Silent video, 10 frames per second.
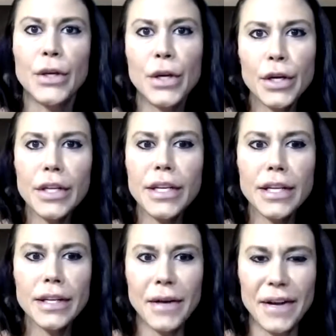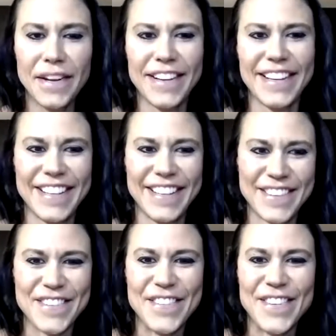Good
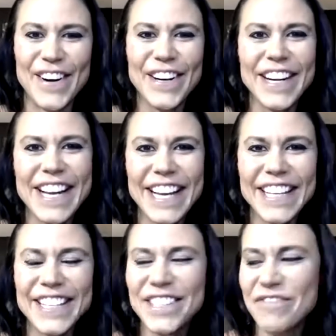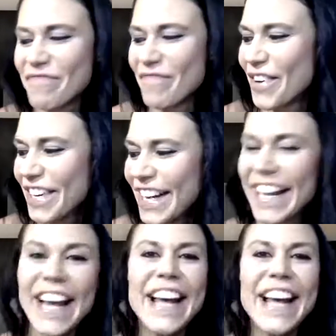morning. Good morning.